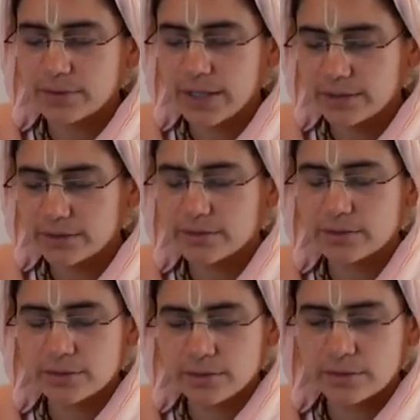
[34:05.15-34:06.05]

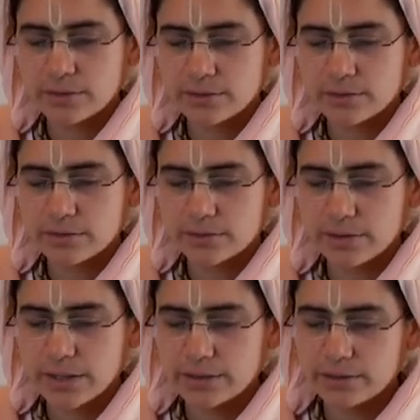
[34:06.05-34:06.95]
Then
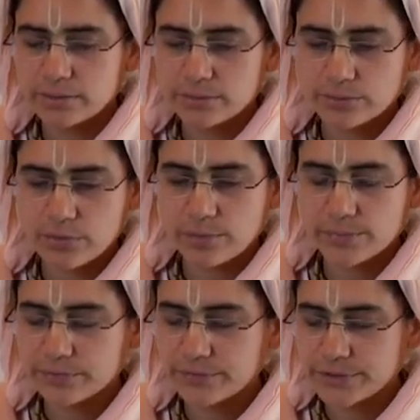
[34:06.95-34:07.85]

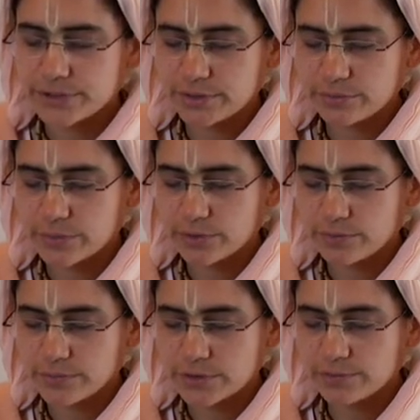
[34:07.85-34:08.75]
proper vision
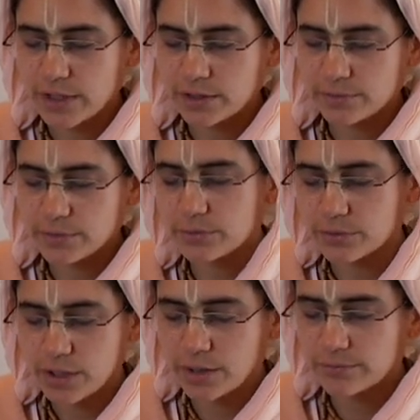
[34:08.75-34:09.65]
will develop. It
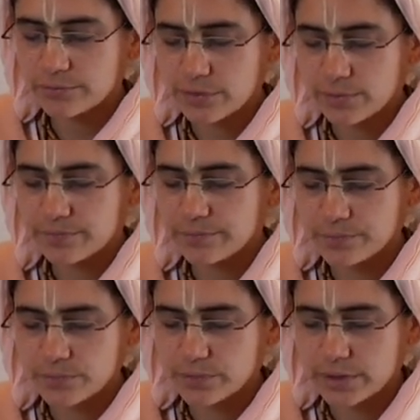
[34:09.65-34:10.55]
will come from
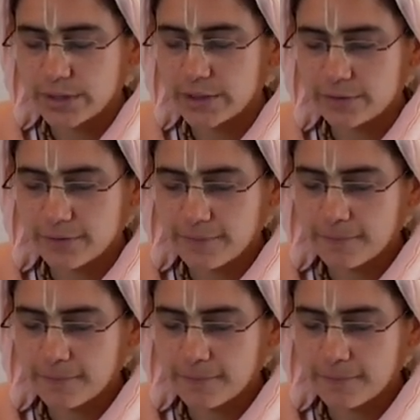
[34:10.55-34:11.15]
within.